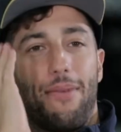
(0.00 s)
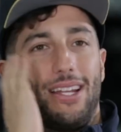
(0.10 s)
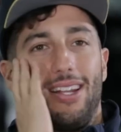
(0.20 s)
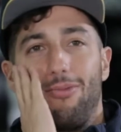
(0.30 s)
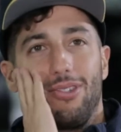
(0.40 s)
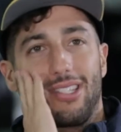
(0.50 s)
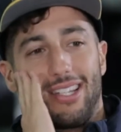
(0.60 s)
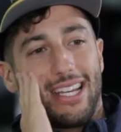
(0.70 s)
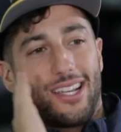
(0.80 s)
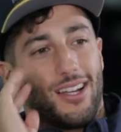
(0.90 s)
mean, it was
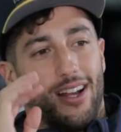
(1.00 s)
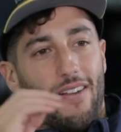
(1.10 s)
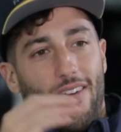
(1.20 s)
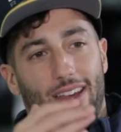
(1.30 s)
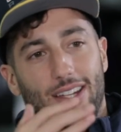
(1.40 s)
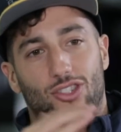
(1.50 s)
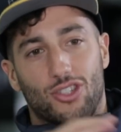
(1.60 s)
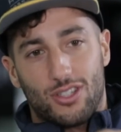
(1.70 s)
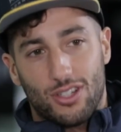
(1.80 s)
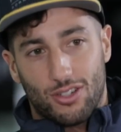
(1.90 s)
like,
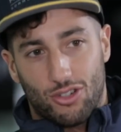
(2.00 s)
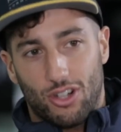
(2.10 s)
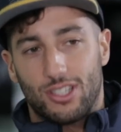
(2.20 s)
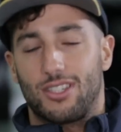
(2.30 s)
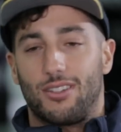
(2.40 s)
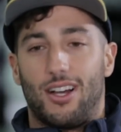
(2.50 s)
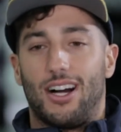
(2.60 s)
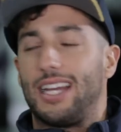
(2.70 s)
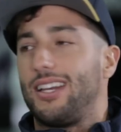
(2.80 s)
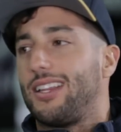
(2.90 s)
just to cross the
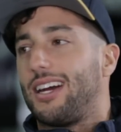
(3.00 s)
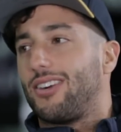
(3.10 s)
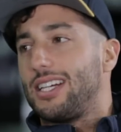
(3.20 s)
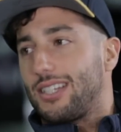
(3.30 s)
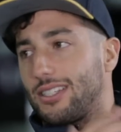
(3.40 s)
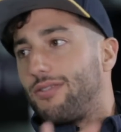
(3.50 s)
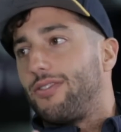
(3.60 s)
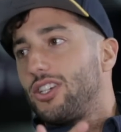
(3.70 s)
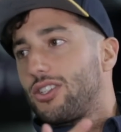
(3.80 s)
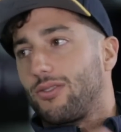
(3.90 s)
line in that race, like to
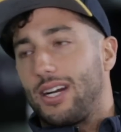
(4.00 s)
finish the